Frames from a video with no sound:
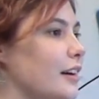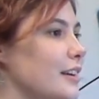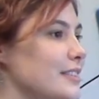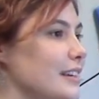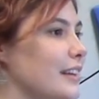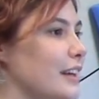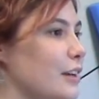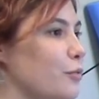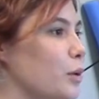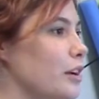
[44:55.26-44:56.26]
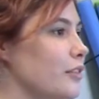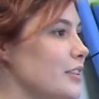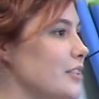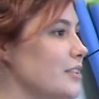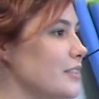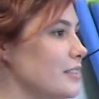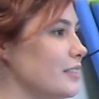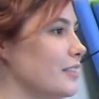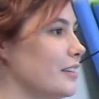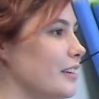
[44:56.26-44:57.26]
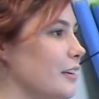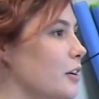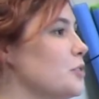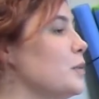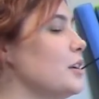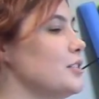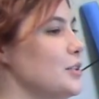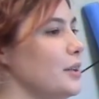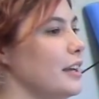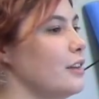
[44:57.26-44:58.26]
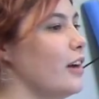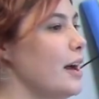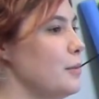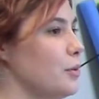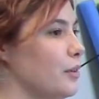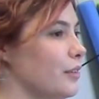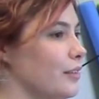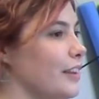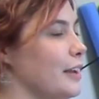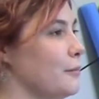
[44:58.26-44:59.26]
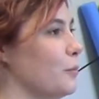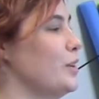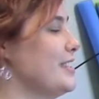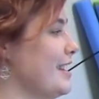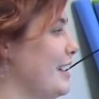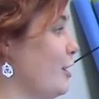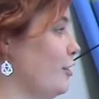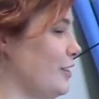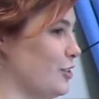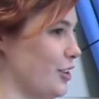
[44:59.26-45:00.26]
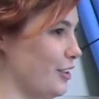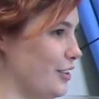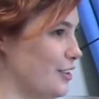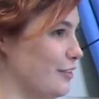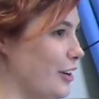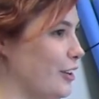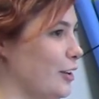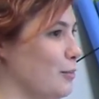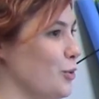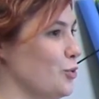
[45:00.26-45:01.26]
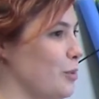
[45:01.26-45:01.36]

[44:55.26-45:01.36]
I say if one of us is... Because we also if I'm we take care of each other. It's a very like mutually